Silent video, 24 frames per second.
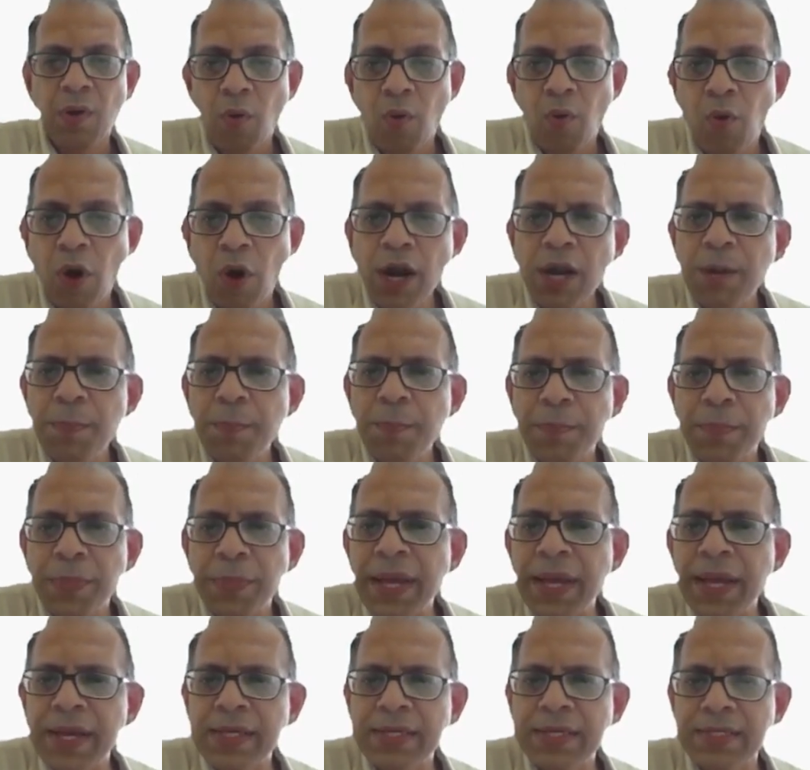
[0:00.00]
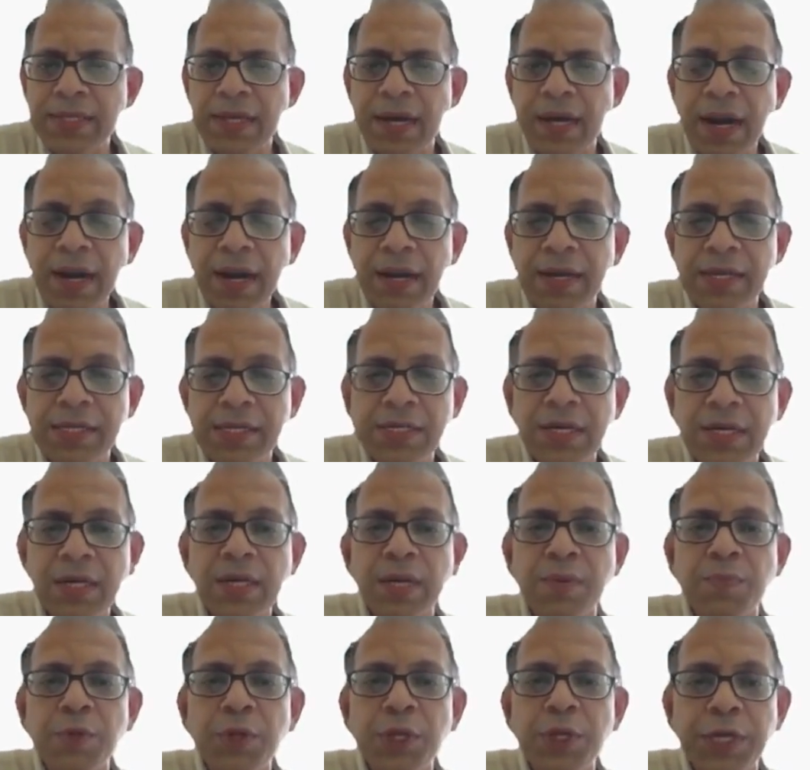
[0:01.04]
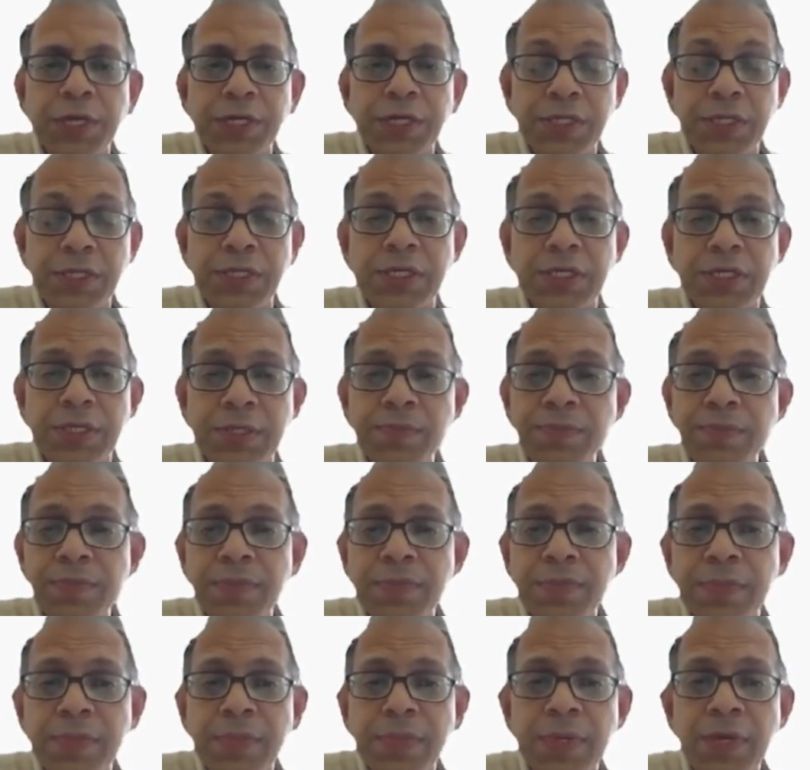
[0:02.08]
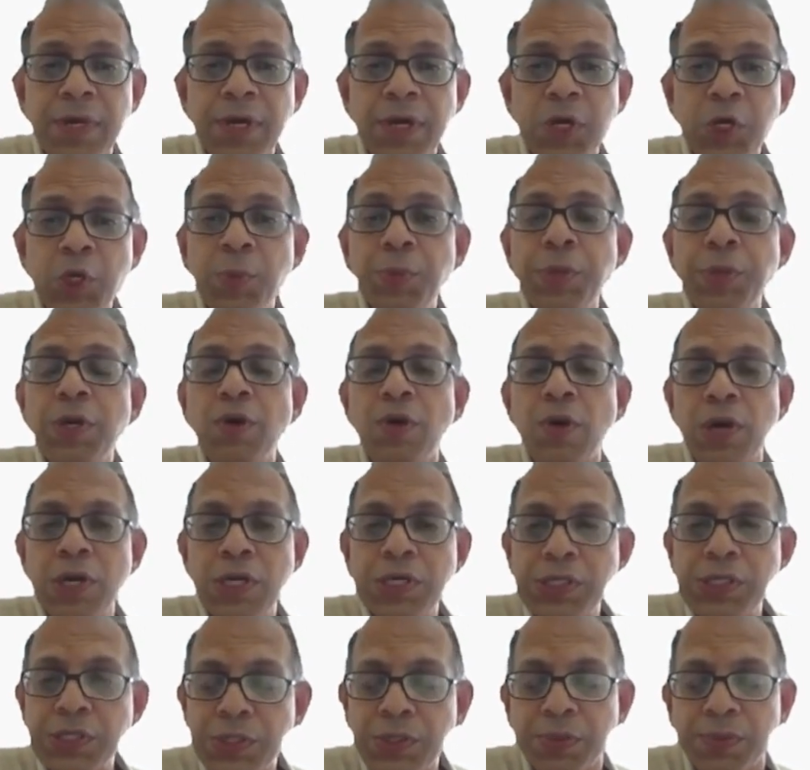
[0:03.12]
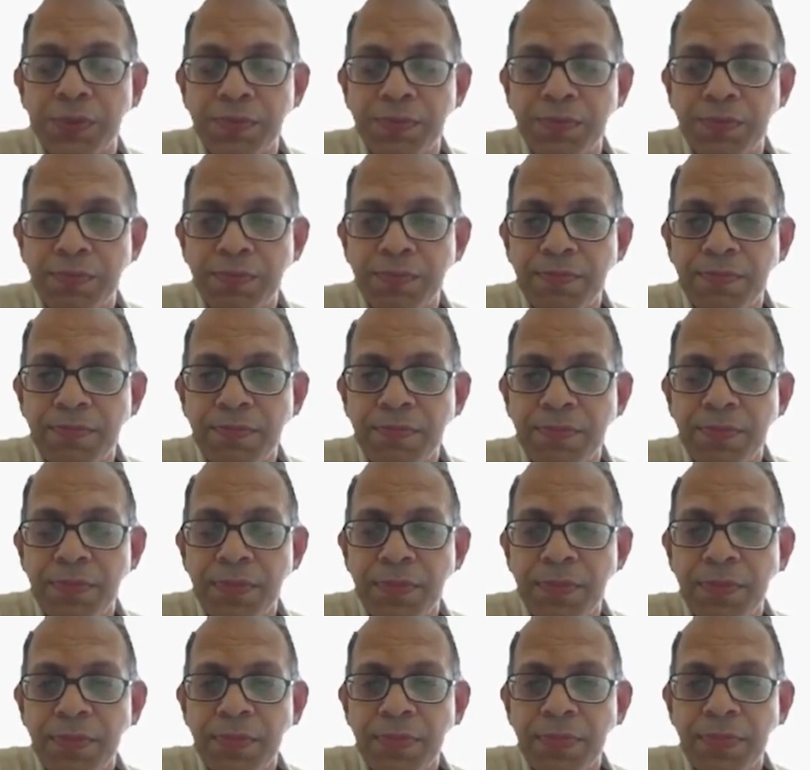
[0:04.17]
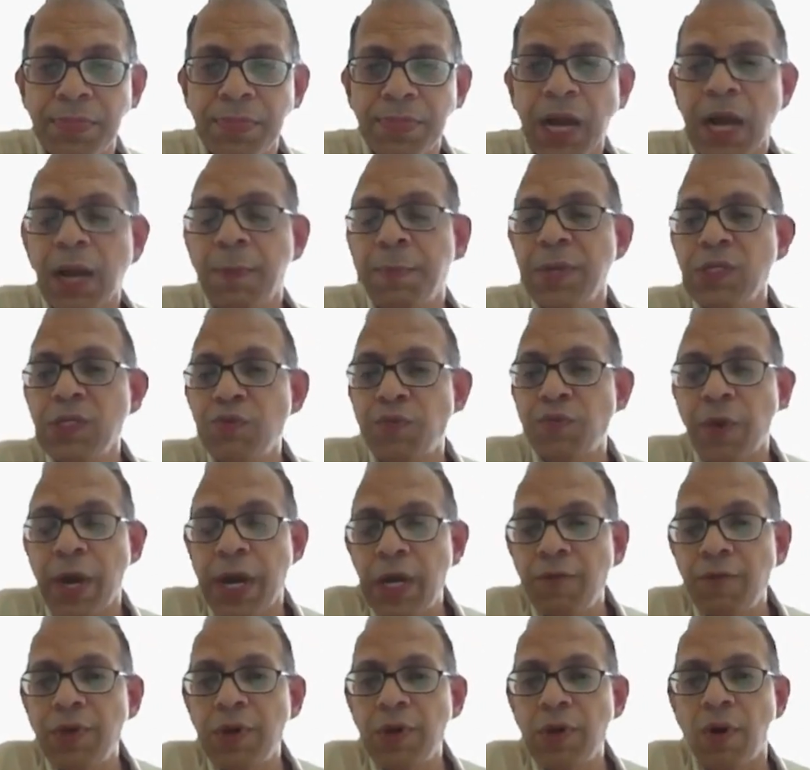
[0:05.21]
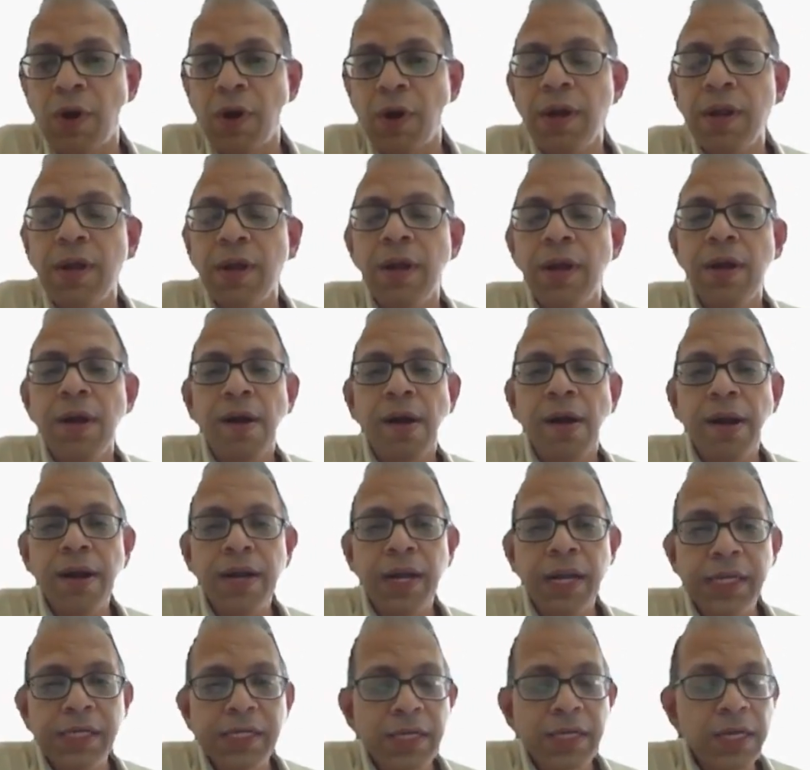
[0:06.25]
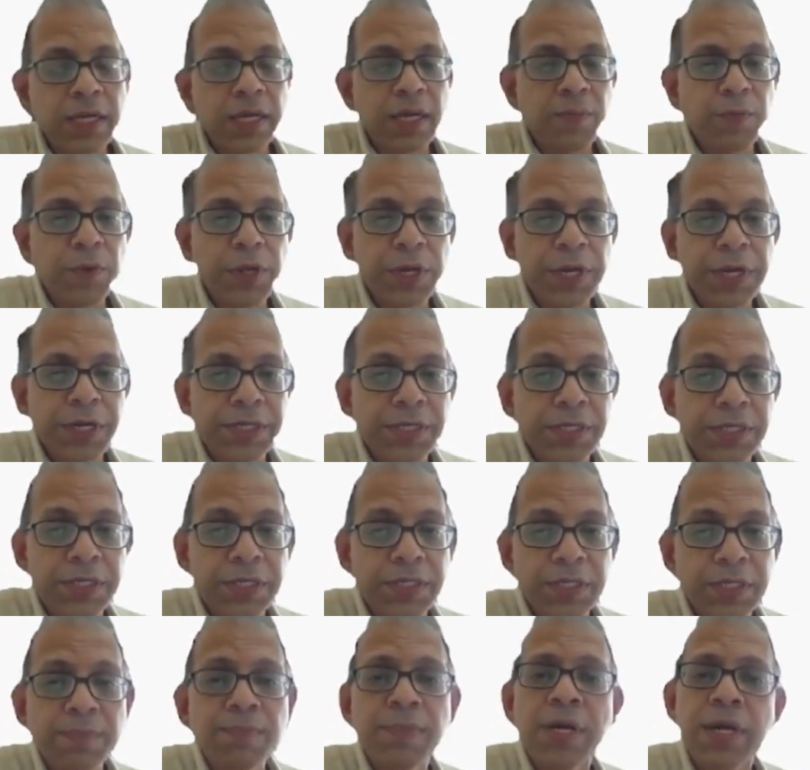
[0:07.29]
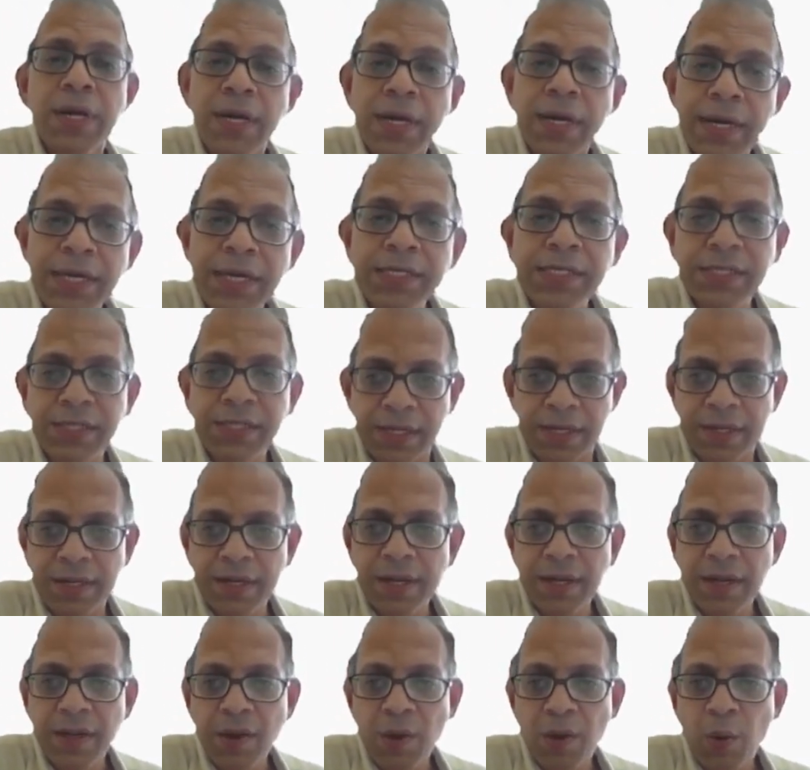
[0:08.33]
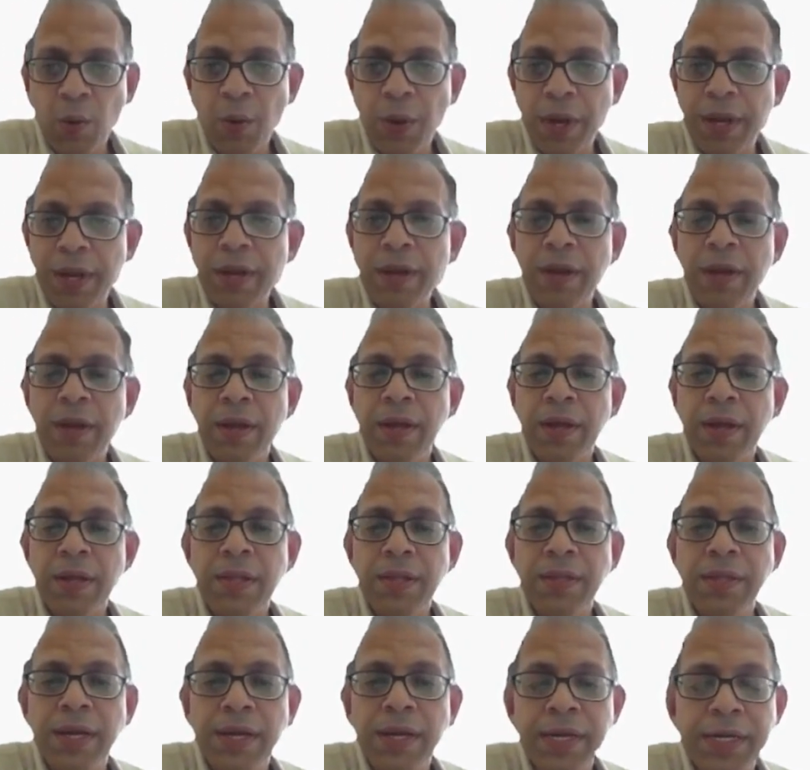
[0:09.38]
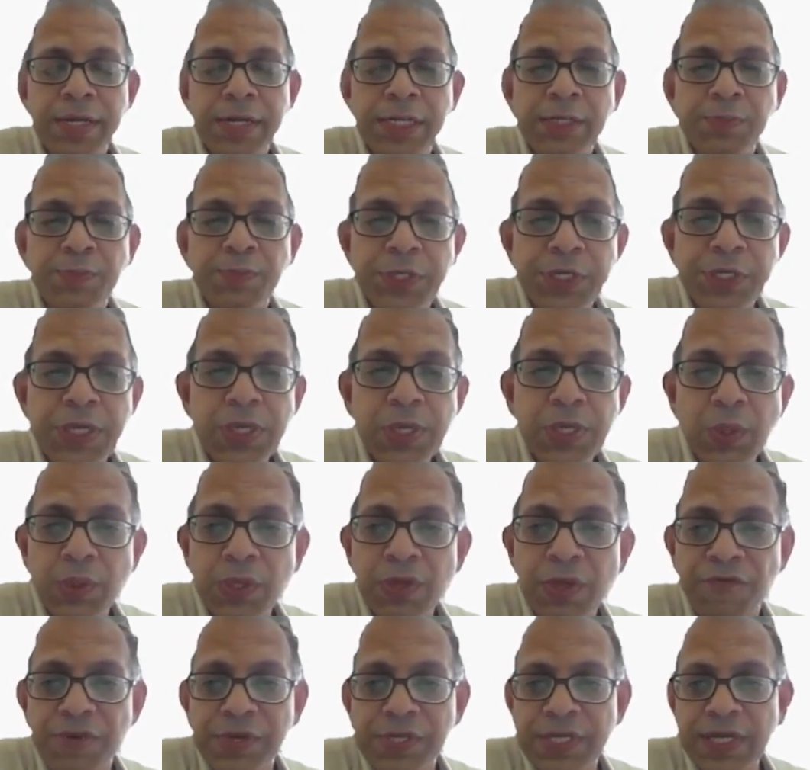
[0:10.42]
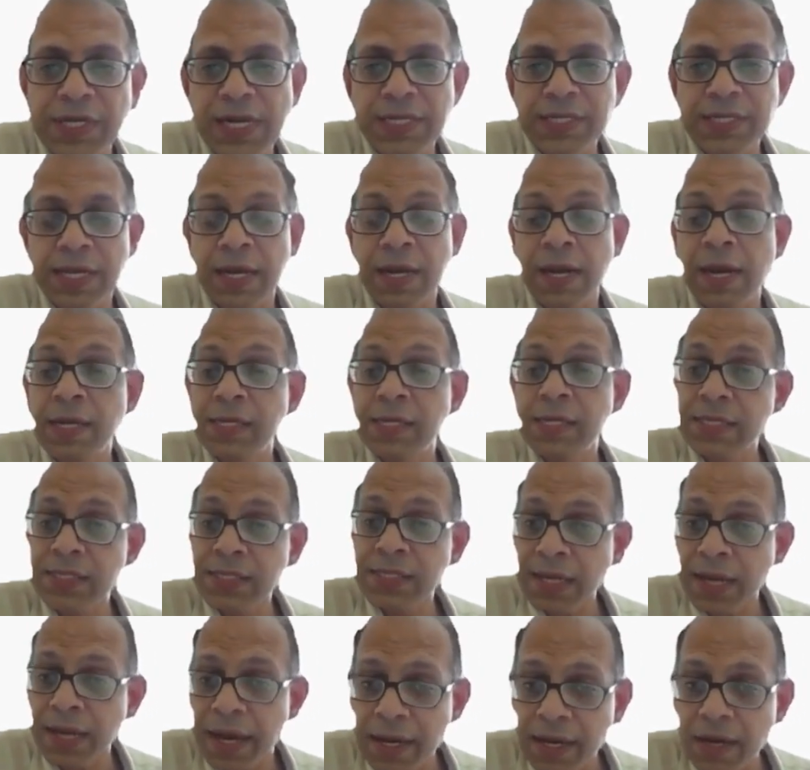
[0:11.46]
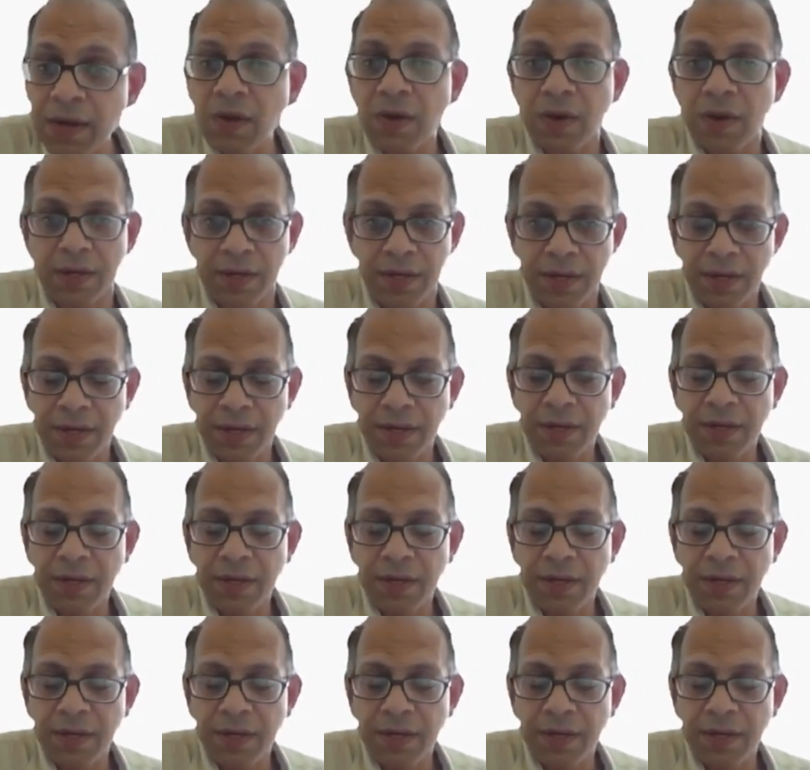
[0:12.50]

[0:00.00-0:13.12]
What makes a digital communication system to be called so? That means, why do we call a digital communication system digital when the transmission through the physical channel is still analog?